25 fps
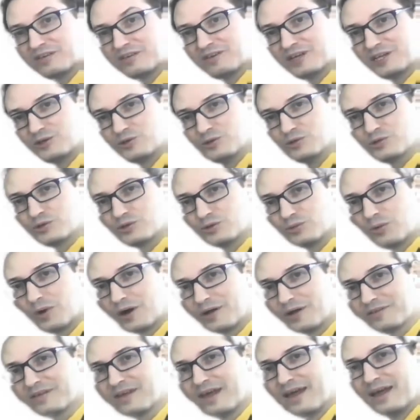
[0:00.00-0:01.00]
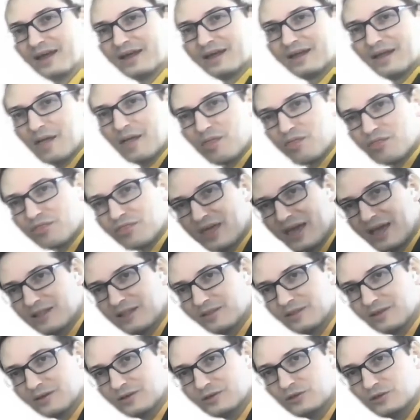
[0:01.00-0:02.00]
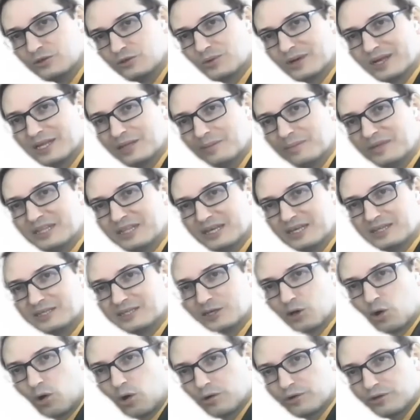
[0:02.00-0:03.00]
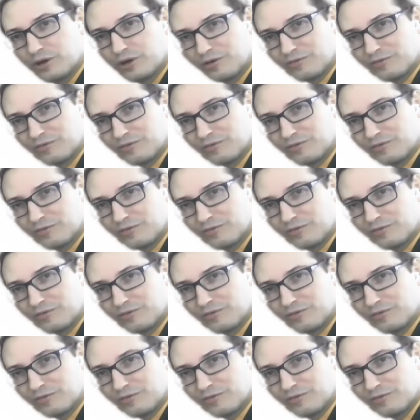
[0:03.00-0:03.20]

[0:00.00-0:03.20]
values you want. Then you eliminate the older